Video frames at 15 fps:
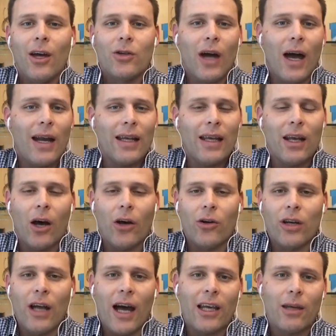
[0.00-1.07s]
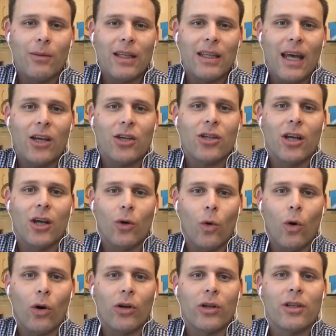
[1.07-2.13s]
trying to get all your documentation in
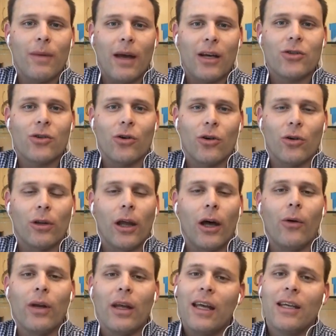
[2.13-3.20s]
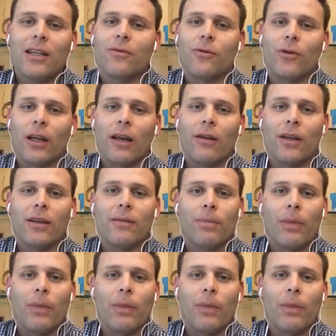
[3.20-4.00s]
order to make sure your loan is forgiven.